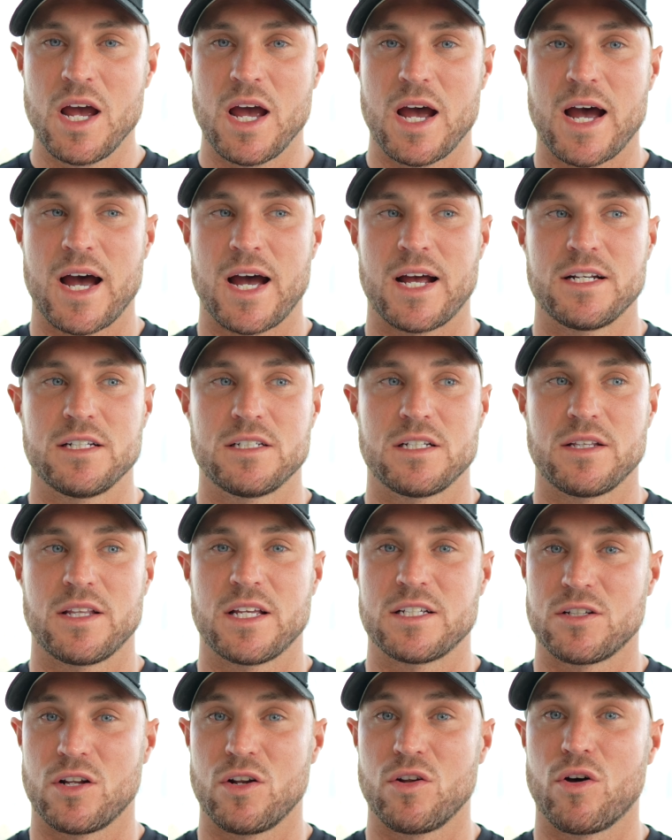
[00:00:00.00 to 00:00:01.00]
and
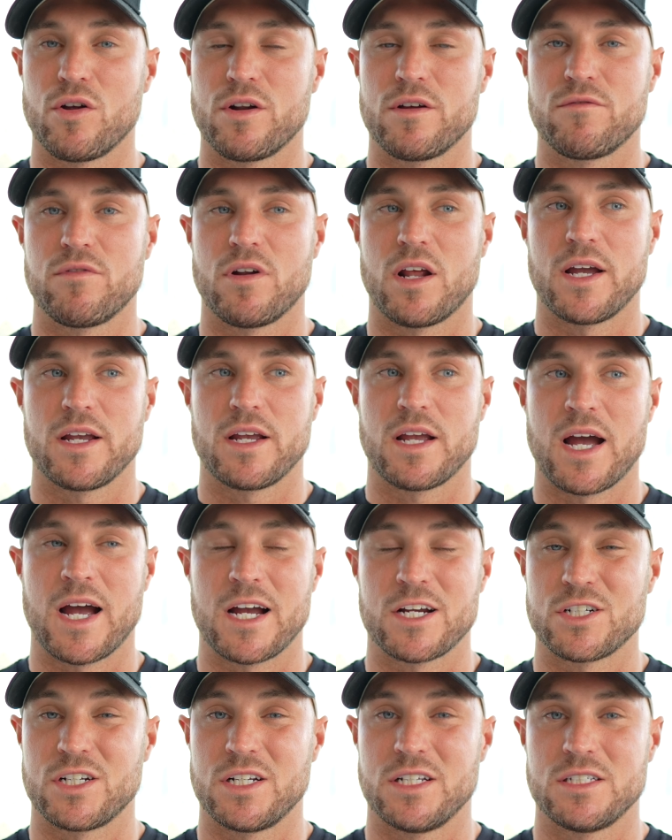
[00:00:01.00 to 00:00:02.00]
there's a lot of like
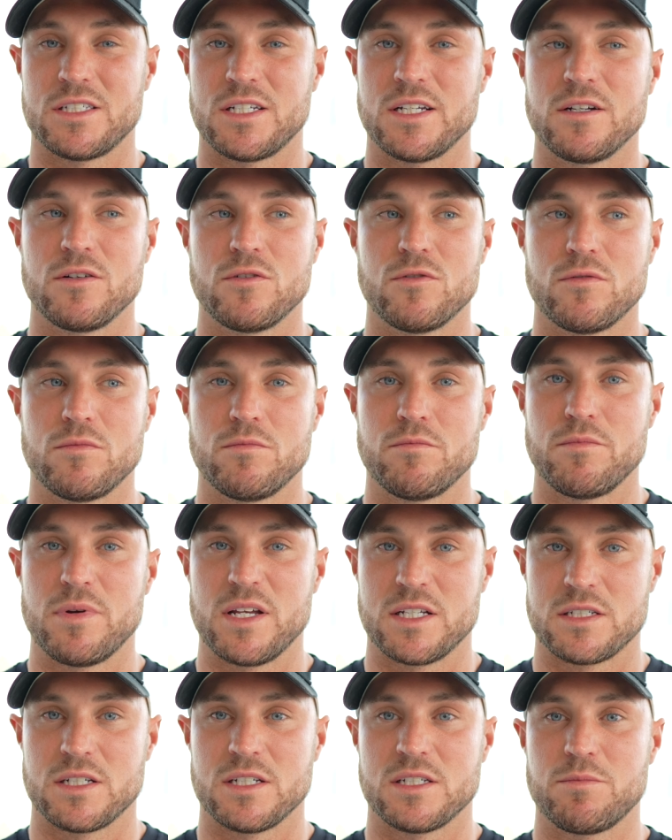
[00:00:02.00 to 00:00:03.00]
actually single
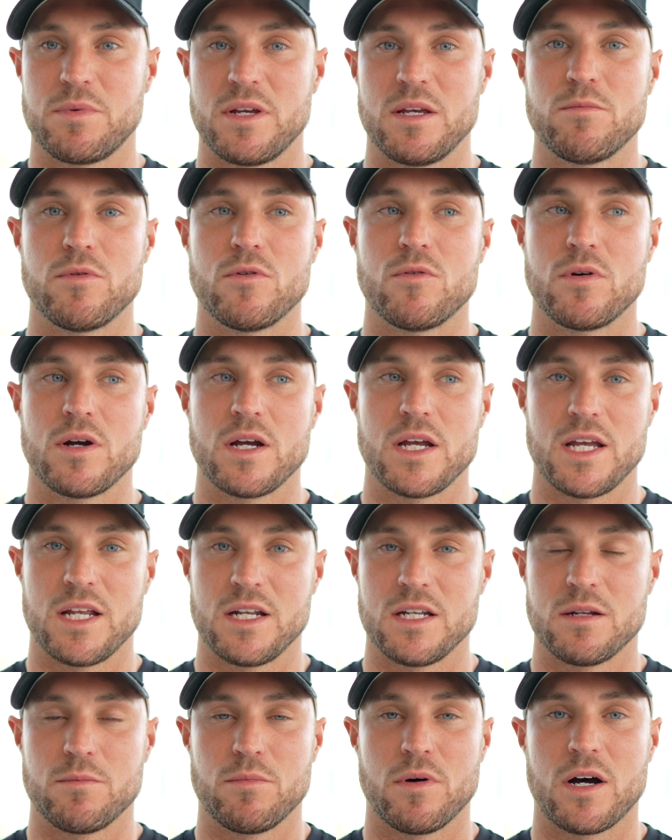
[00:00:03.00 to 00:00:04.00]
business people
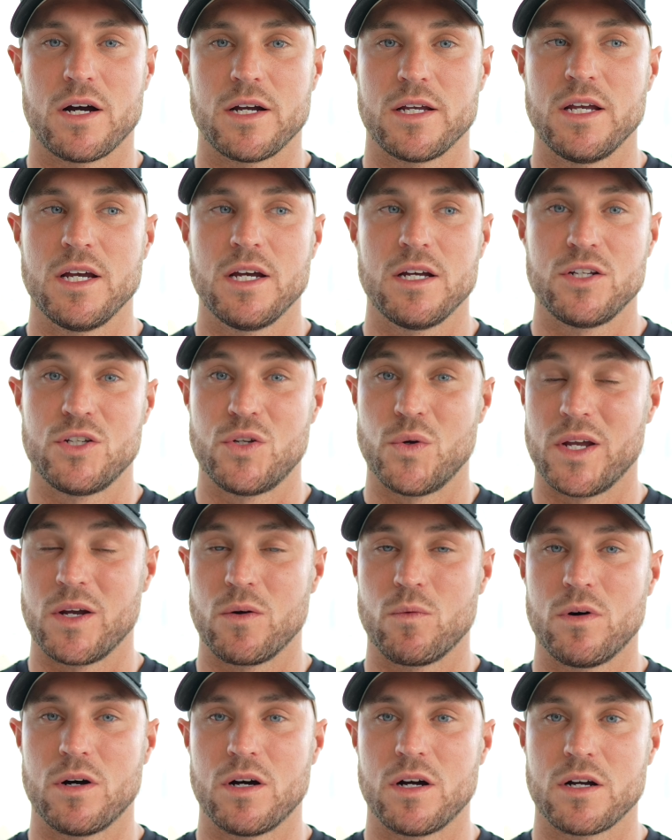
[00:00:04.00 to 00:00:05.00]
in Dubai doing
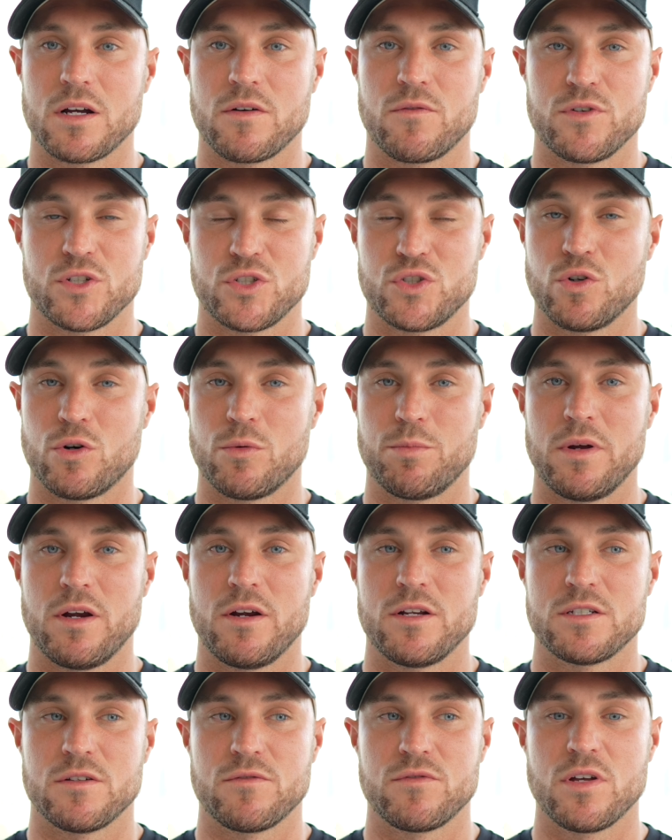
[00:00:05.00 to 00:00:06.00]
work for short
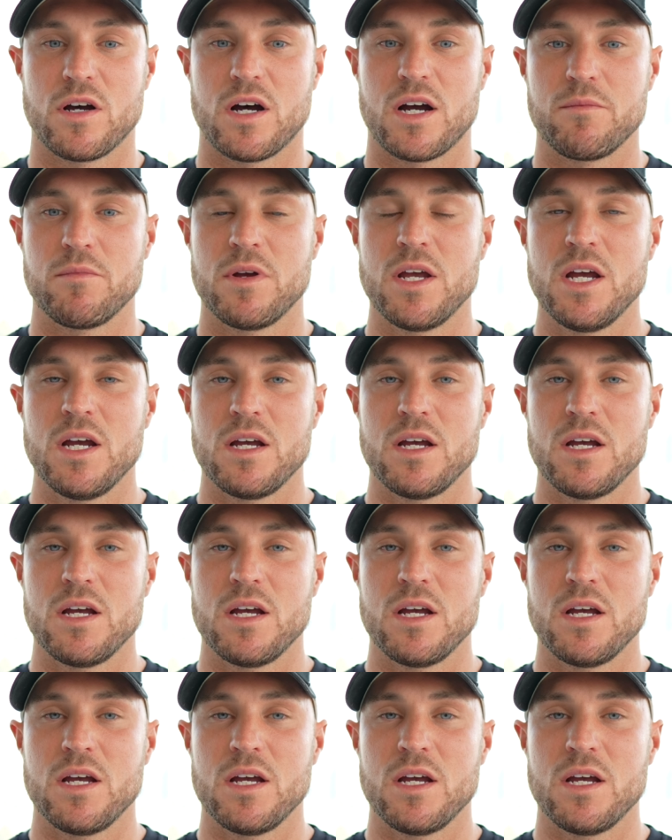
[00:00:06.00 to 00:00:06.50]
periods of time.